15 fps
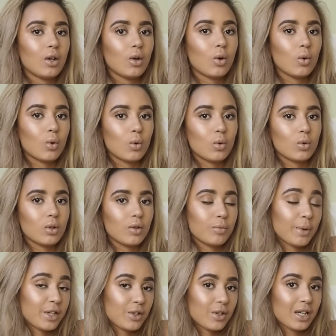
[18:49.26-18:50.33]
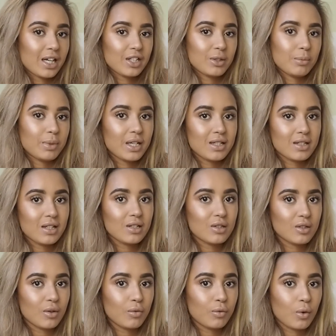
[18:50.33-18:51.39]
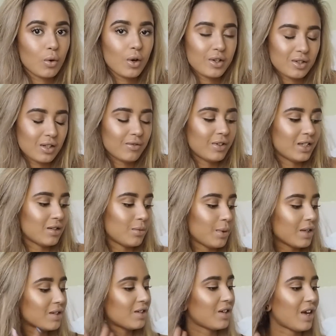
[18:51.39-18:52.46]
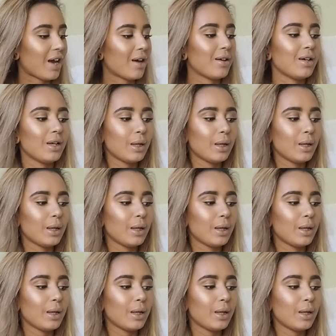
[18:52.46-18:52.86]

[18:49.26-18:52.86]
all of my new collection pieces for Oh So Lovely Intimate. So yeah,